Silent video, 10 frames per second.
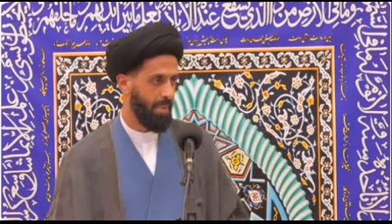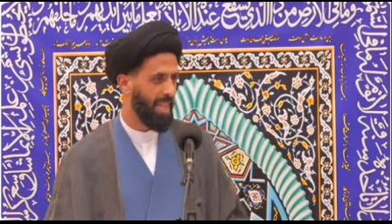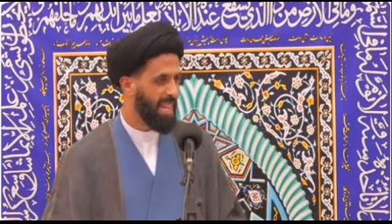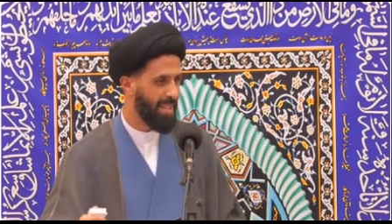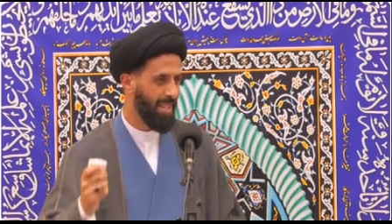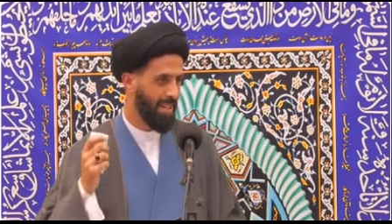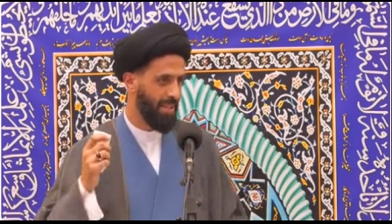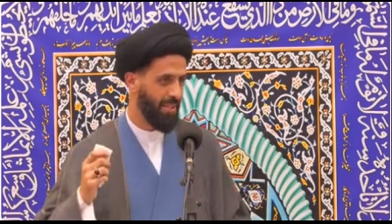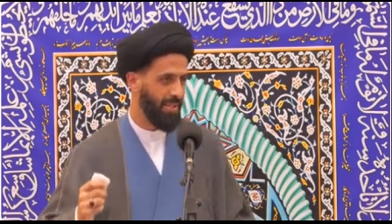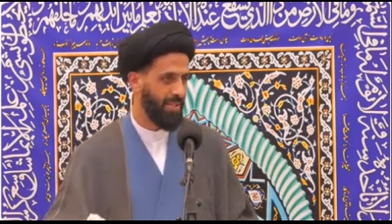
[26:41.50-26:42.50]

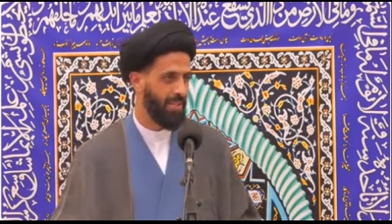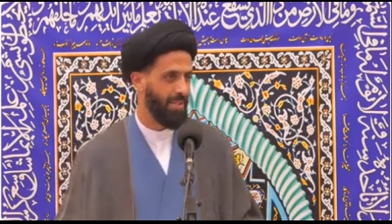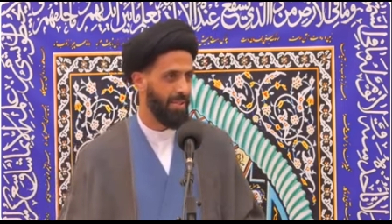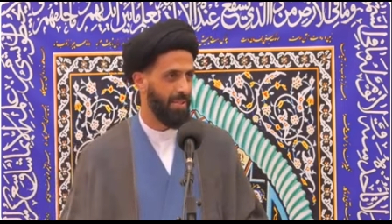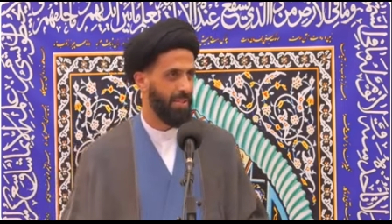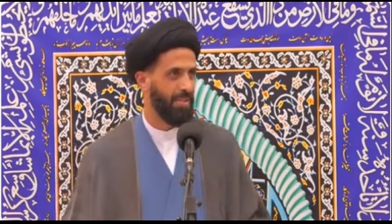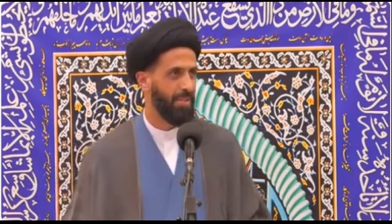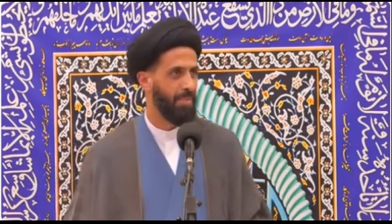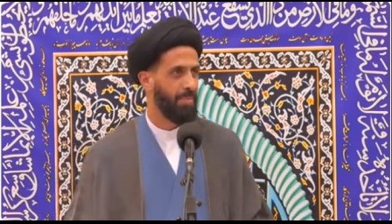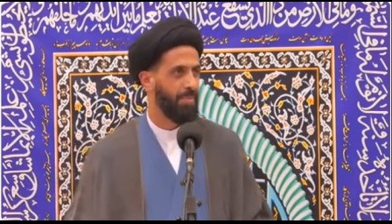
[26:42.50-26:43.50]
laziness.
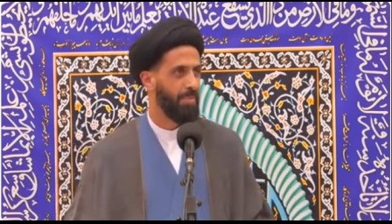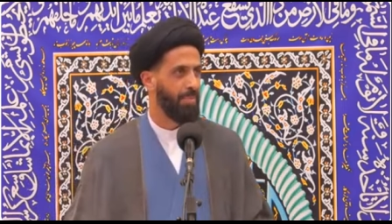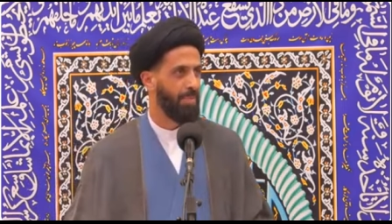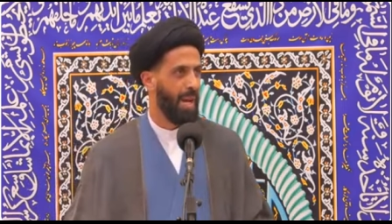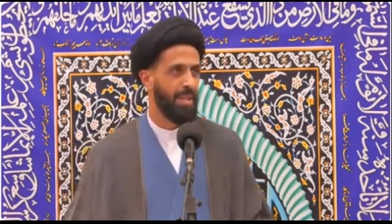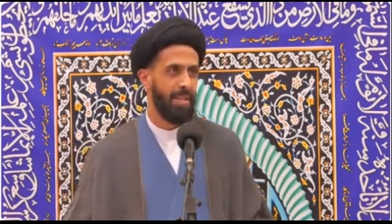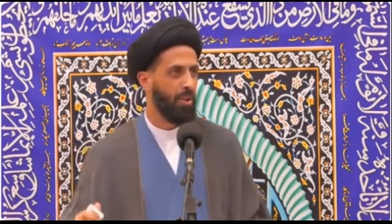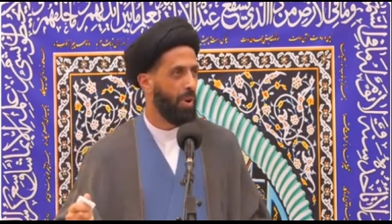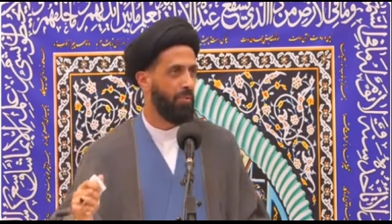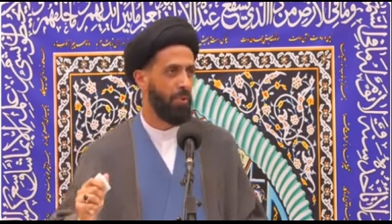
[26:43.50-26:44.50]
I
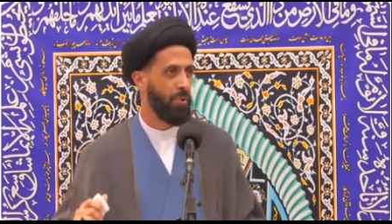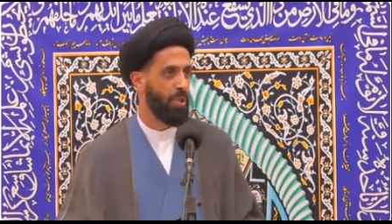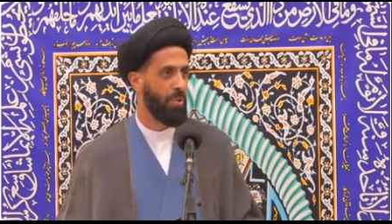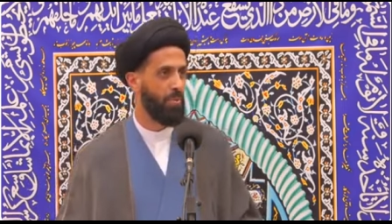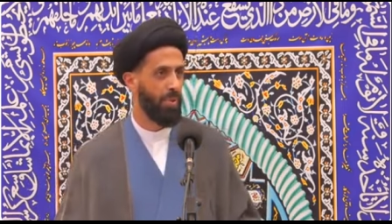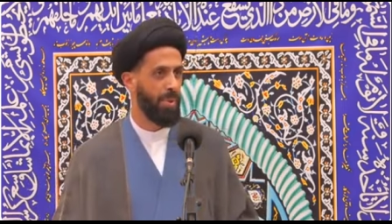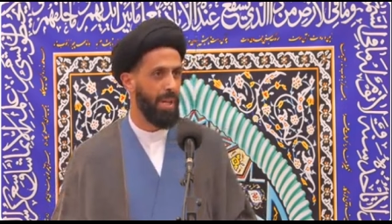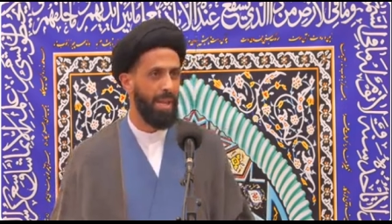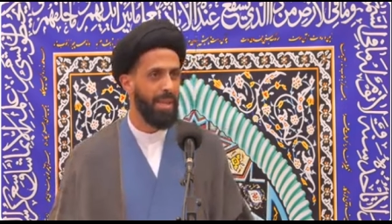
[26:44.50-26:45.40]
seek refuge in you from laziness.